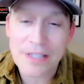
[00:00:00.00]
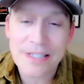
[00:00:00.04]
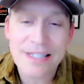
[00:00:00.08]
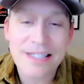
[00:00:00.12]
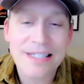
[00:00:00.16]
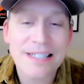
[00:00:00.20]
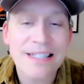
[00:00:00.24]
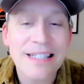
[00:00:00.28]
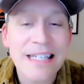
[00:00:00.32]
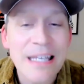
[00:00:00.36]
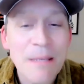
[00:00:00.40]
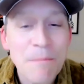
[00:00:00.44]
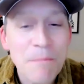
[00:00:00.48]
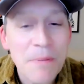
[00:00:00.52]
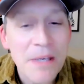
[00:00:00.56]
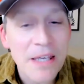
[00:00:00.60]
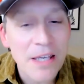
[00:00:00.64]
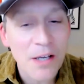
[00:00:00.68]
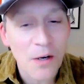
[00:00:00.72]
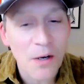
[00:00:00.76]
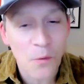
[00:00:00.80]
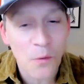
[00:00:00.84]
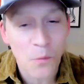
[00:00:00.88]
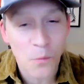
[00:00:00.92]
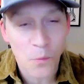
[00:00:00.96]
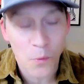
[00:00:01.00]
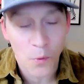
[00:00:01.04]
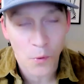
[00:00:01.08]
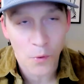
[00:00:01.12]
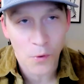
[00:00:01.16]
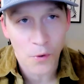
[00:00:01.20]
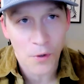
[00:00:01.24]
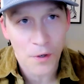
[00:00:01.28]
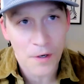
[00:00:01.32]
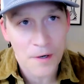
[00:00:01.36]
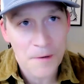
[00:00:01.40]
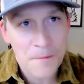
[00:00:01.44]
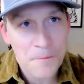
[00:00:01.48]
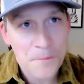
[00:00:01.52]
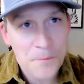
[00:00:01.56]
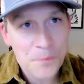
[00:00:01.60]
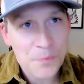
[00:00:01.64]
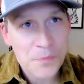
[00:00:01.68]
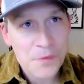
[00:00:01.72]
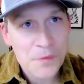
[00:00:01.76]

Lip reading: Sleepy Award